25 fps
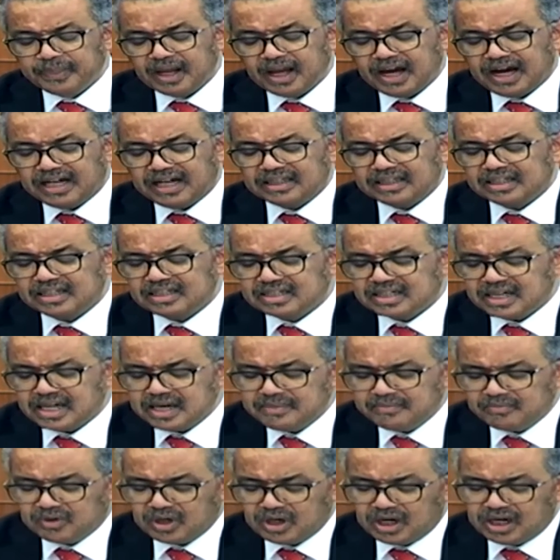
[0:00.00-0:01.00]
At the
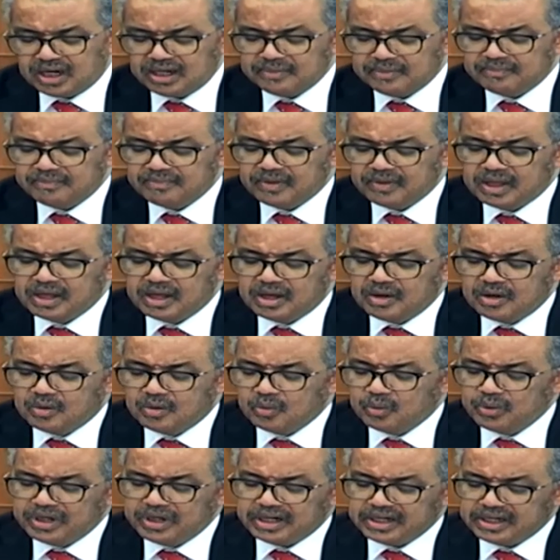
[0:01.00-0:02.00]
same time,
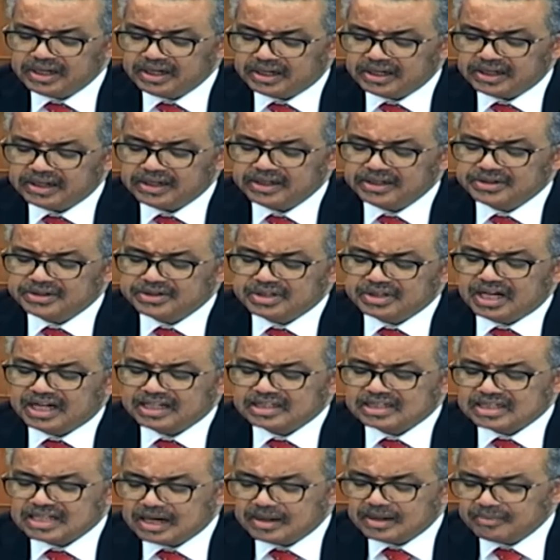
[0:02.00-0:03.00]
we're encouraged that
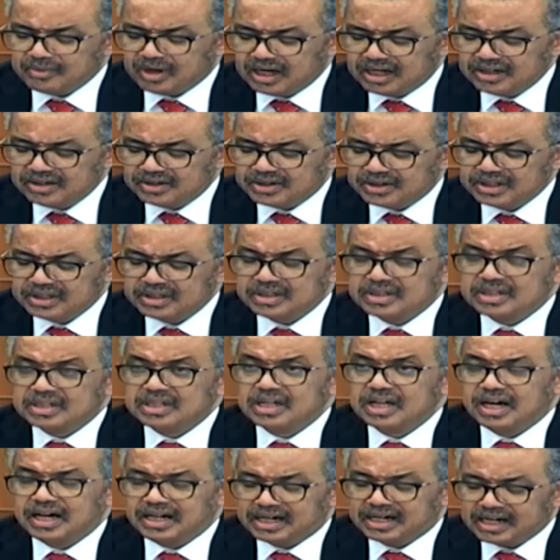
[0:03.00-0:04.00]
some countries
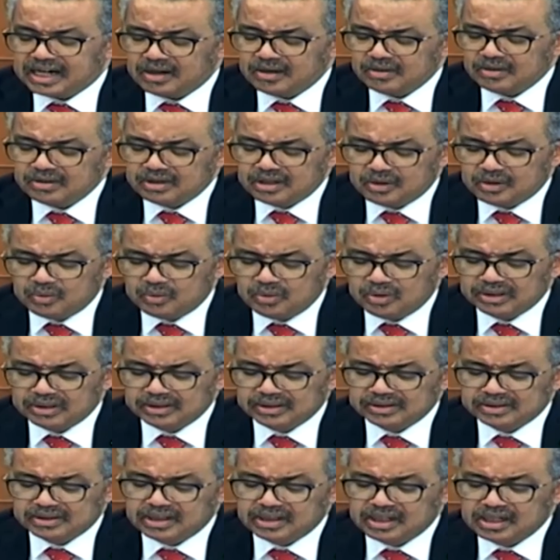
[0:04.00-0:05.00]
around the
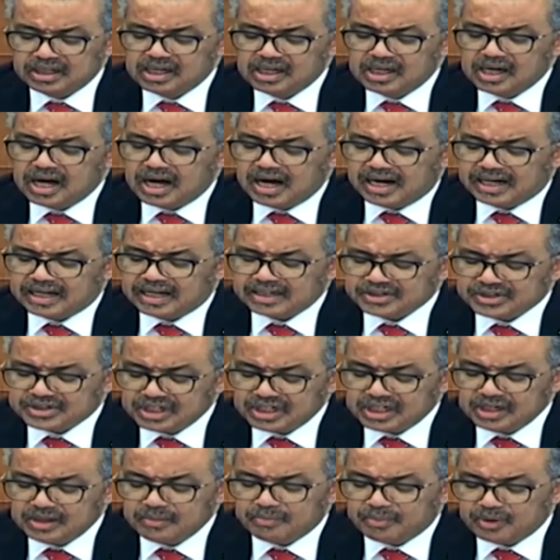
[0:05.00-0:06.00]
world are
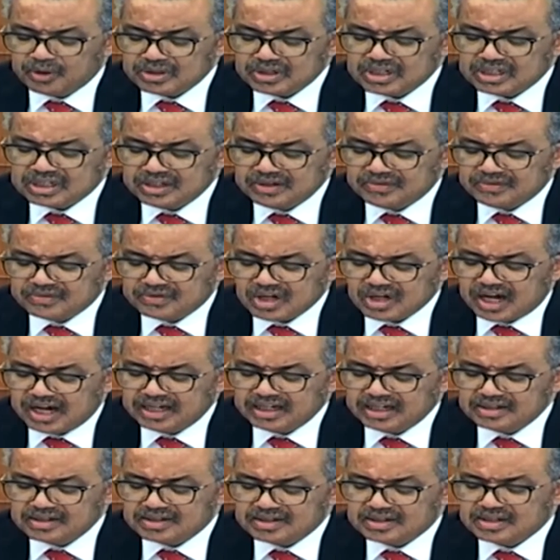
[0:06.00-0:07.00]
seeing positive
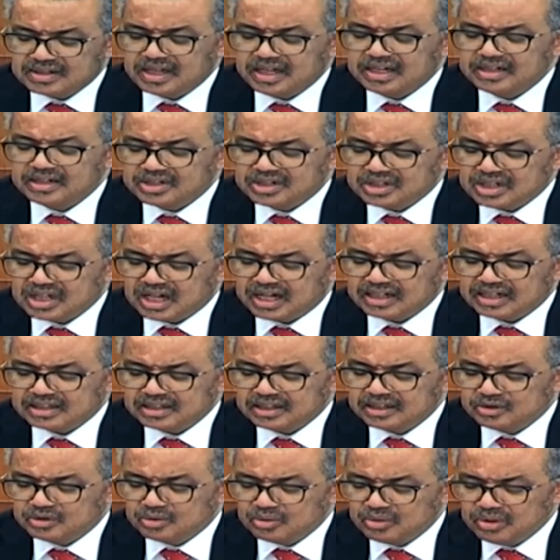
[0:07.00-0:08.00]
signs and
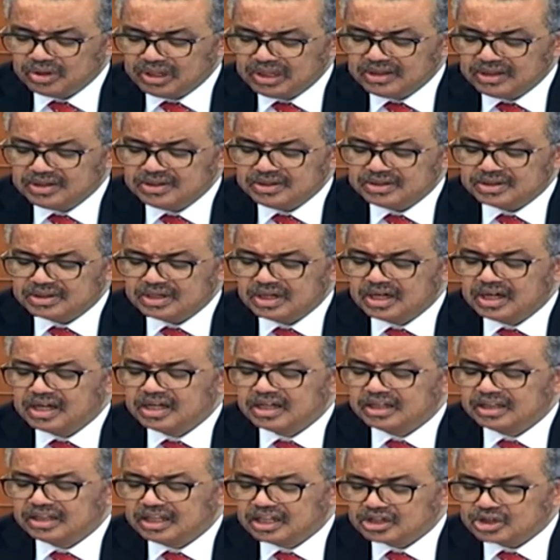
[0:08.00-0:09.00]
starting to ease
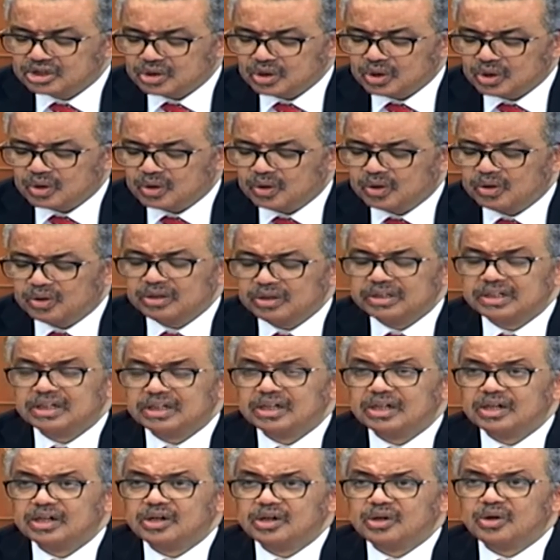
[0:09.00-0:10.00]
the so-called
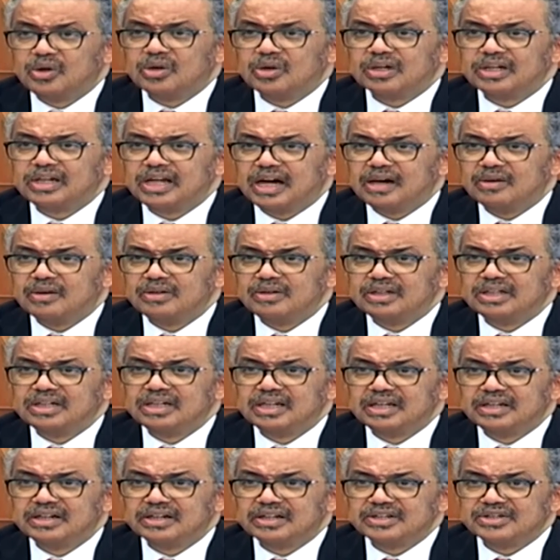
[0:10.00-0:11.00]
lockdown
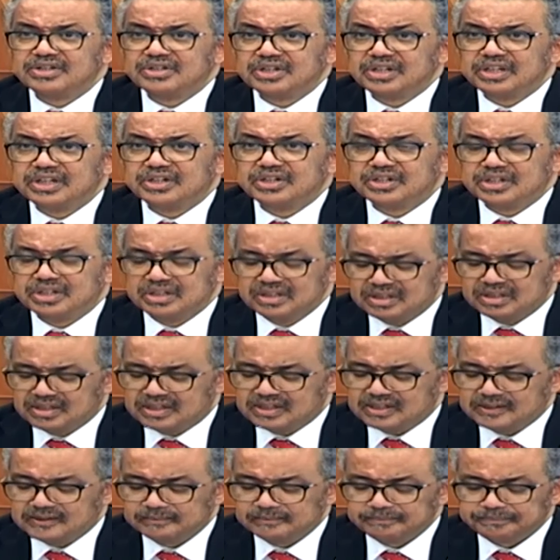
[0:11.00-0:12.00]

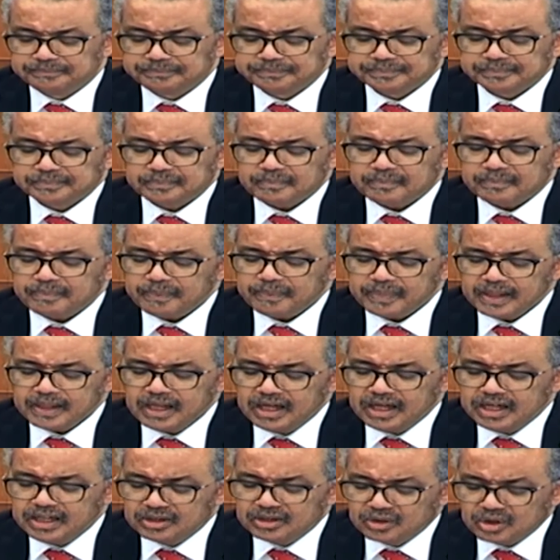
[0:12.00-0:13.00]
restrictions.
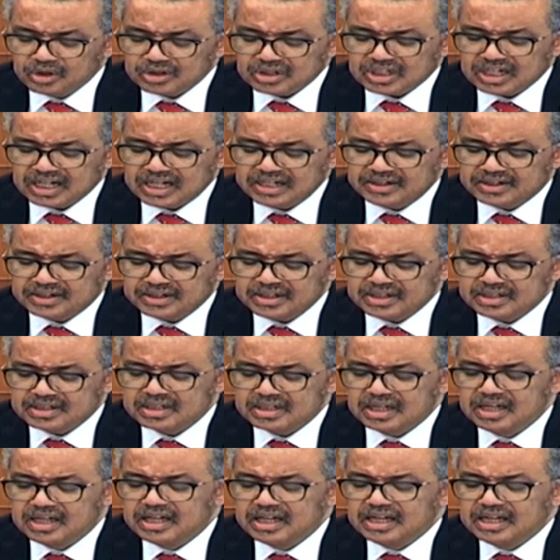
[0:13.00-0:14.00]
In those countries,
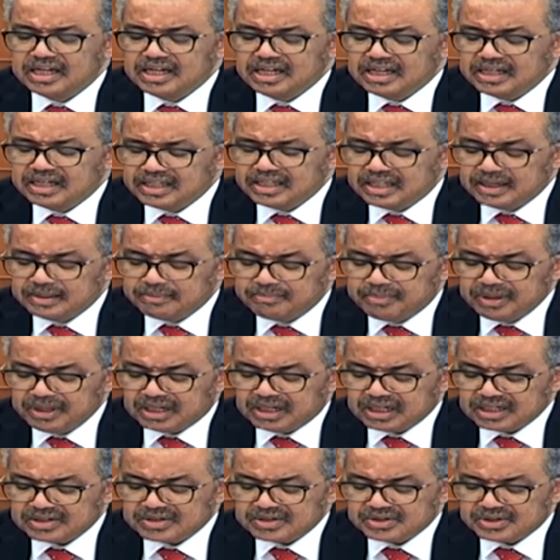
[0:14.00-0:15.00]
the
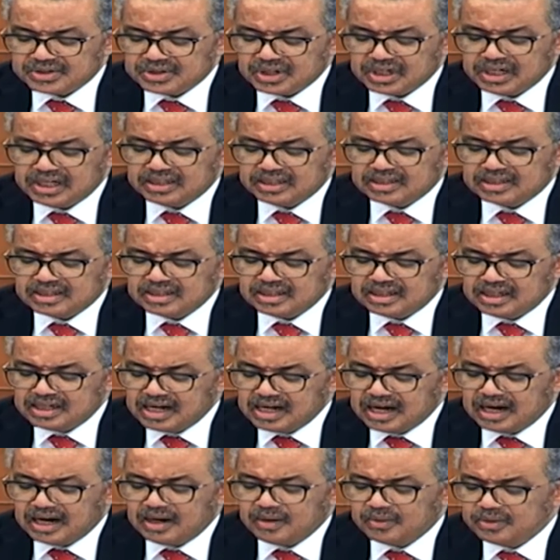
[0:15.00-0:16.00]
biggest threat
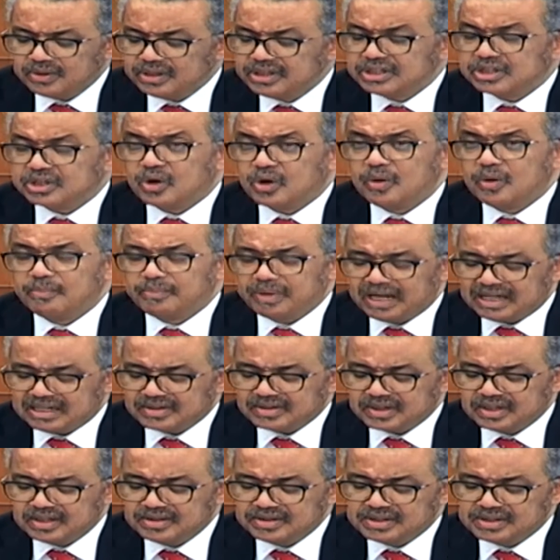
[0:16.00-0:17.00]
now is
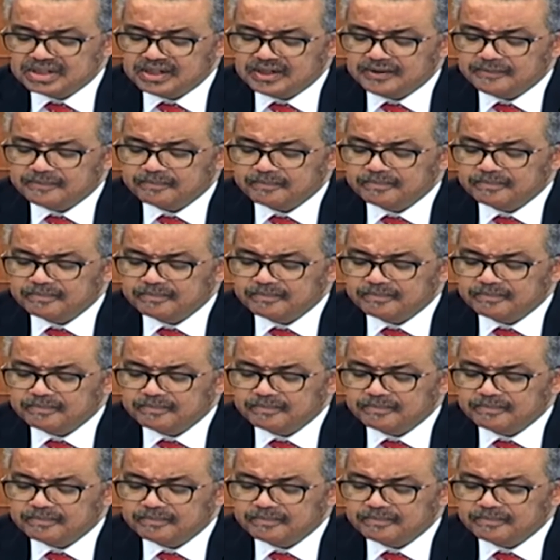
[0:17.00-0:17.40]
complacency.